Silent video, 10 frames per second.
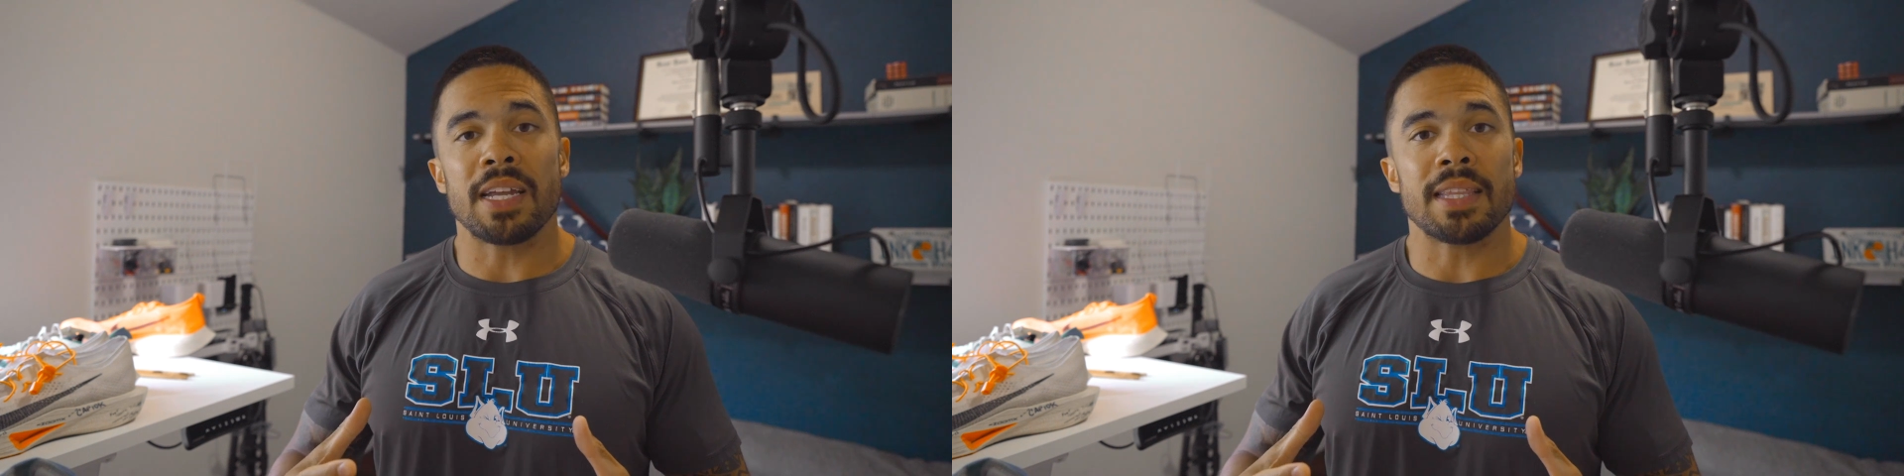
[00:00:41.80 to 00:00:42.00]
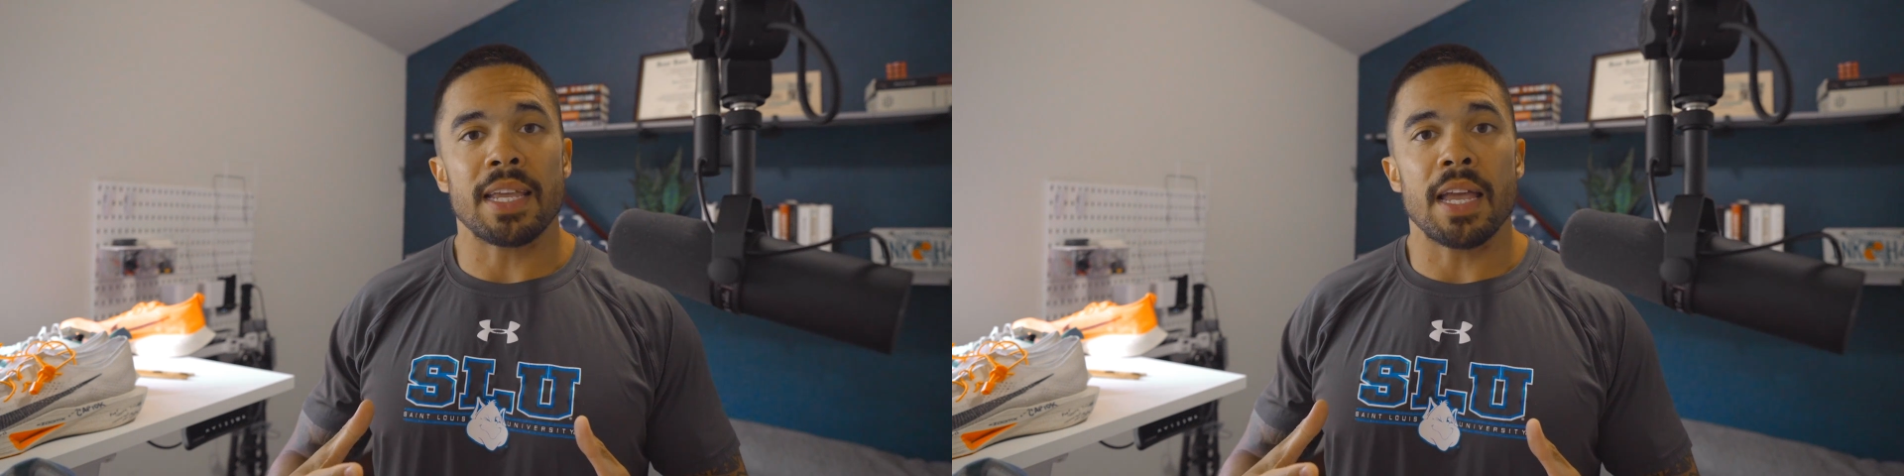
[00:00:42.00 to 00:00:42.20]
and
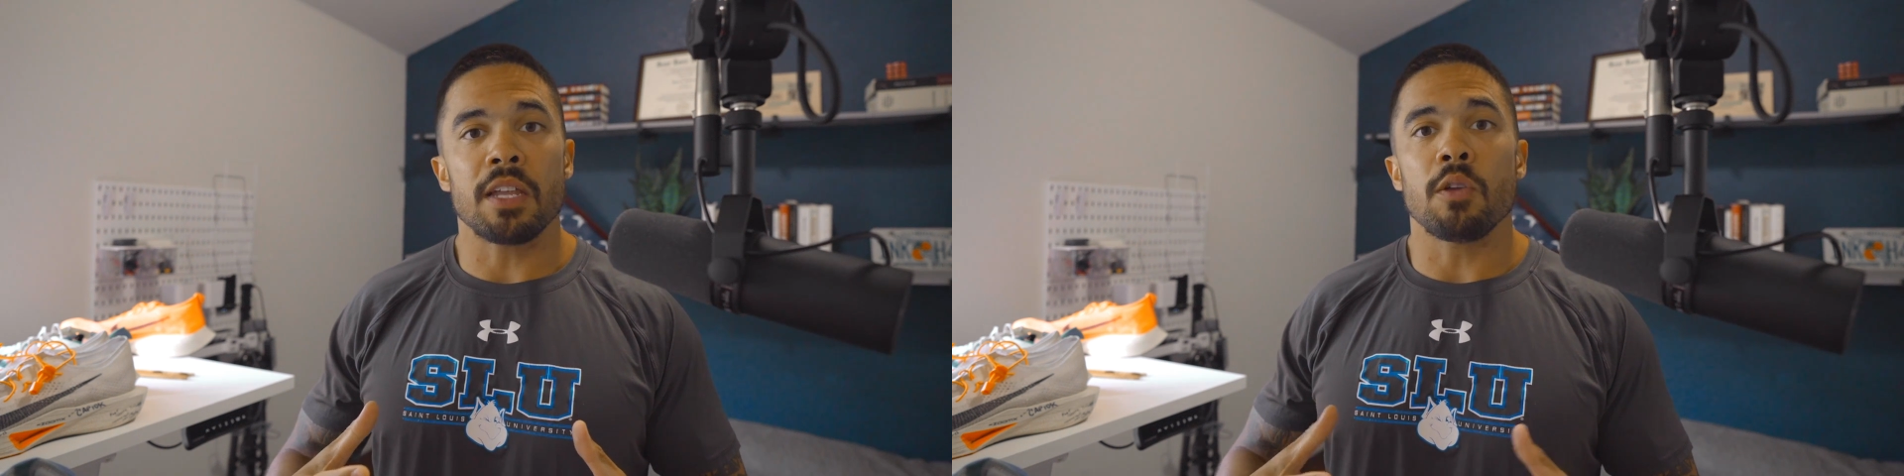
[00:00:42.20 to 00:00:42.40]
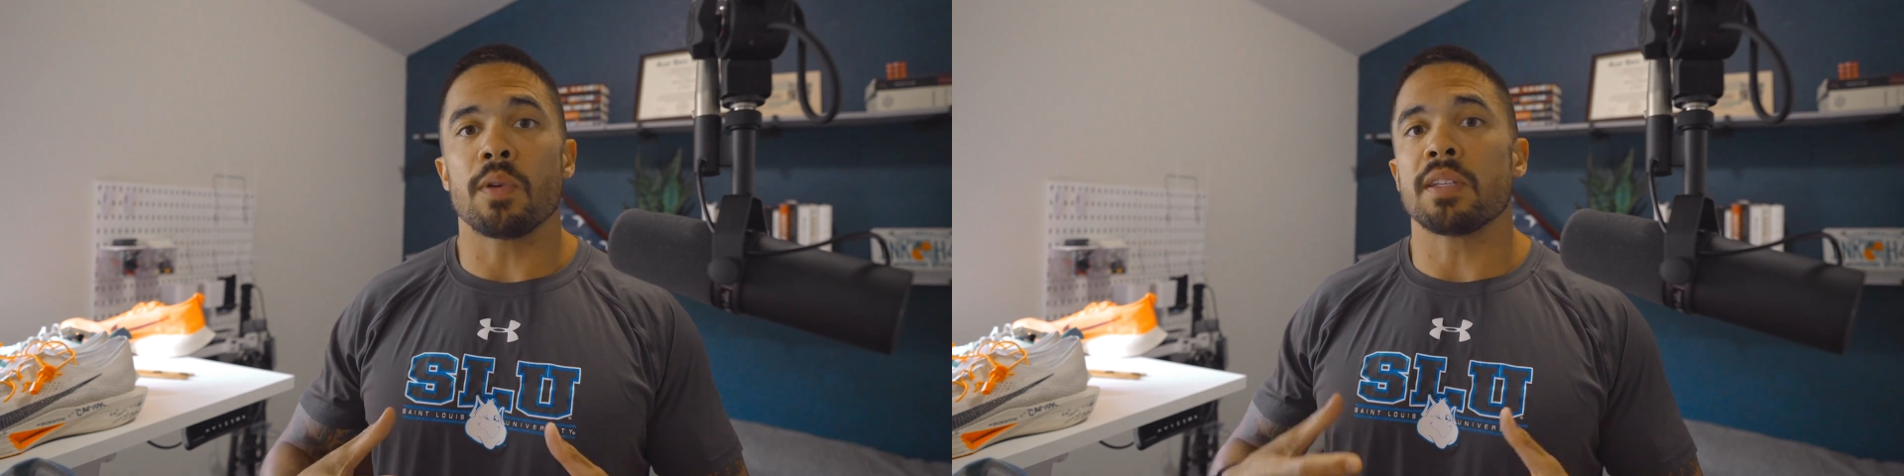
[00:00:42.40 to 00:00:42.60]
at the
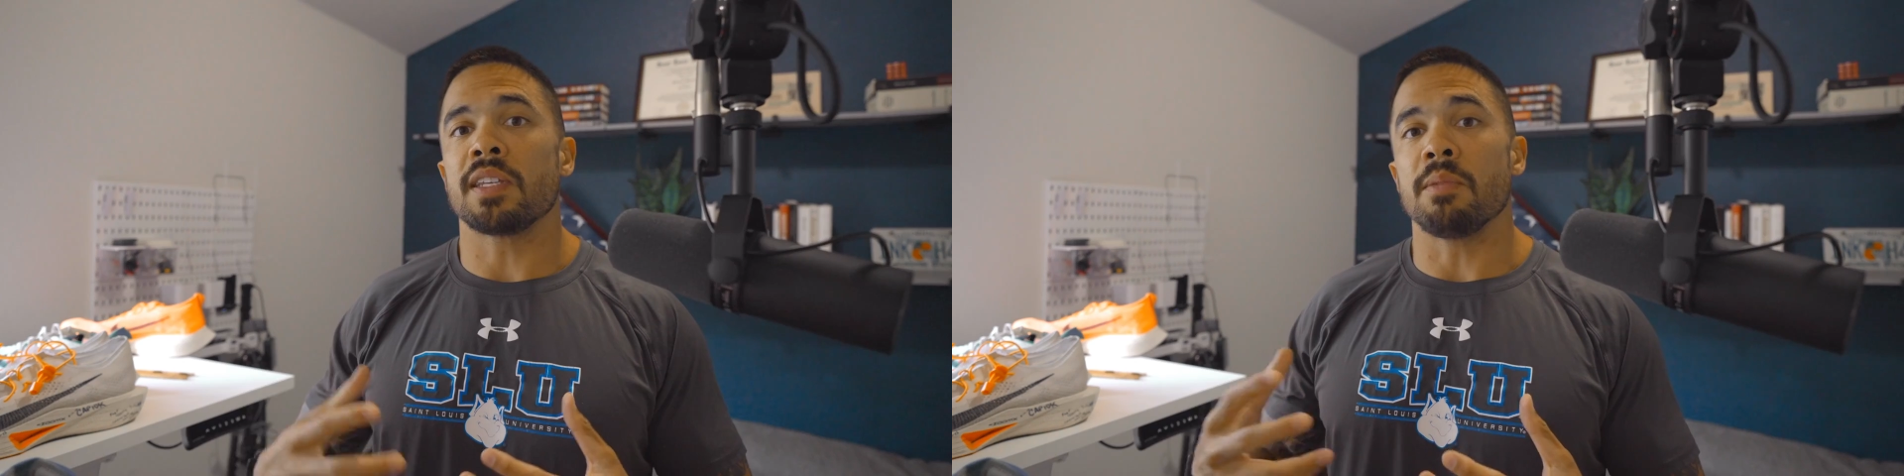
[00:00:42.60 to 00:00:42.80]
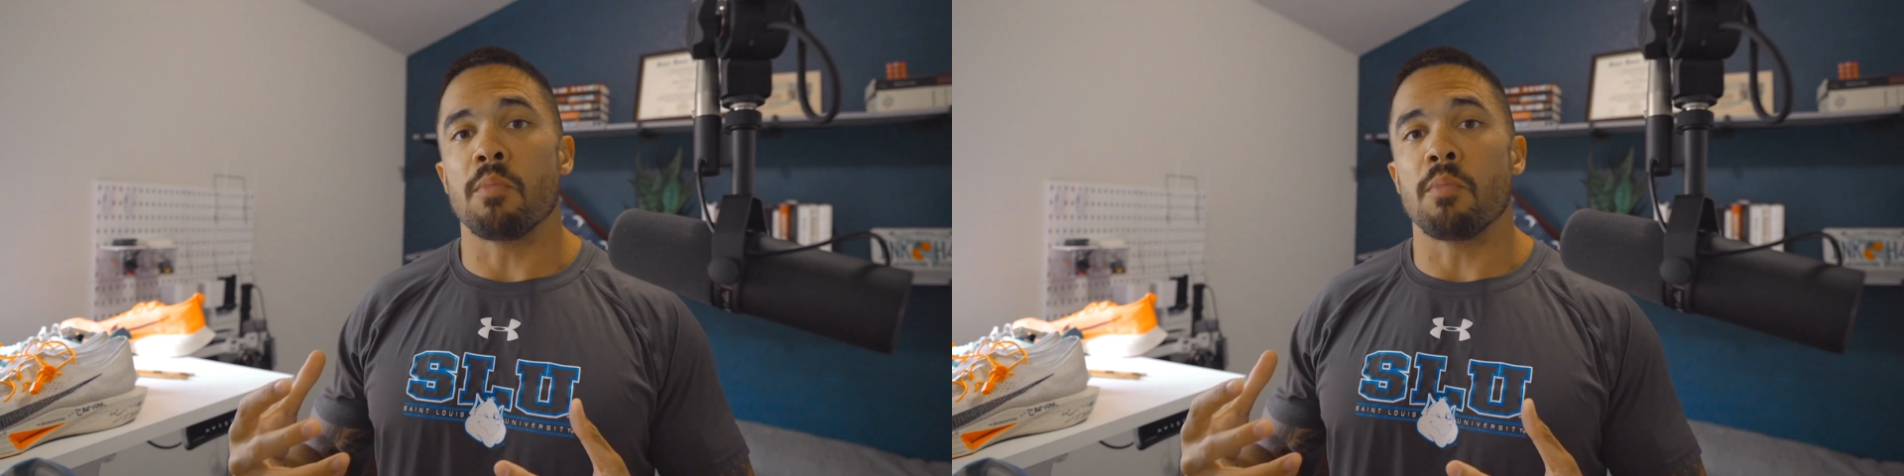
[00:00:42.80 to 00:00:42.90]
end you want to see